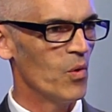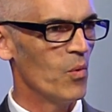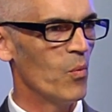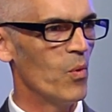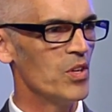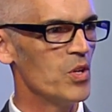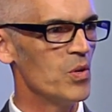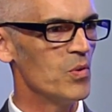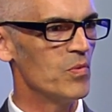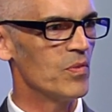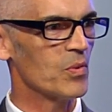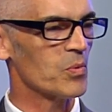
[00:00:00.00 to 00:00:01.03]
when
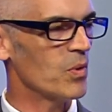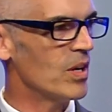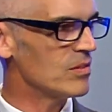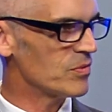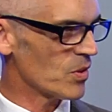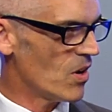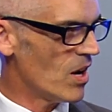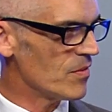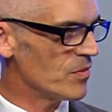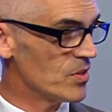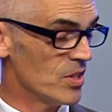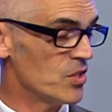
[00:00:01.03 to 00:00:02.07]
you've run for
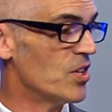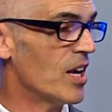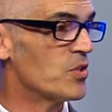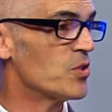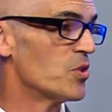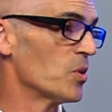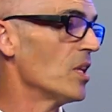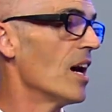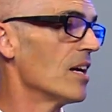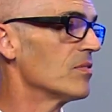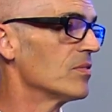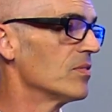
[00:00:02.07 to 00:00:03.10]
office, it changes your
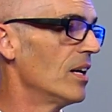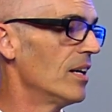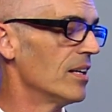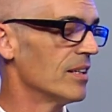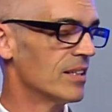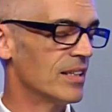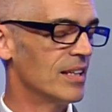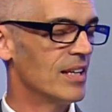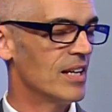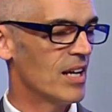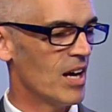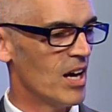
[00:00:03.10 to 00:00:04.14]
life.
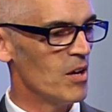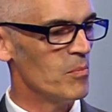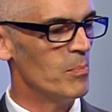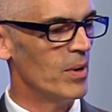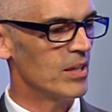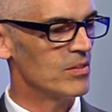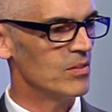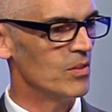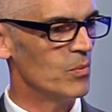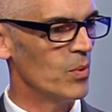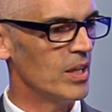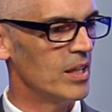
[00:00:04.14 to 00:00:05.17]
But
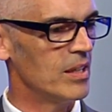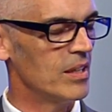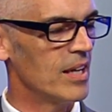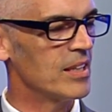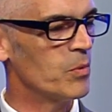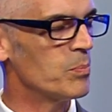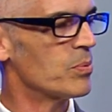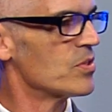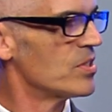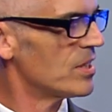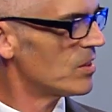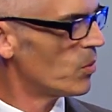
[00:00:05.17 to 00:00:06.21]
I think we
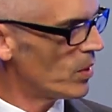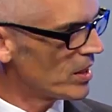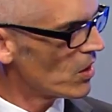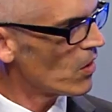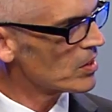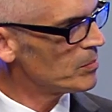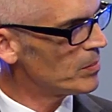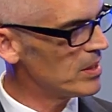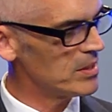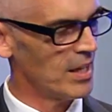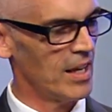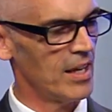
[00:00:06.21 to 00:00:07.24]
presented a winning
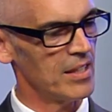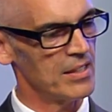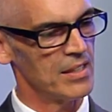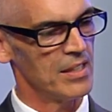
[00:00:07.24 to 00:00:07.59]
argument, and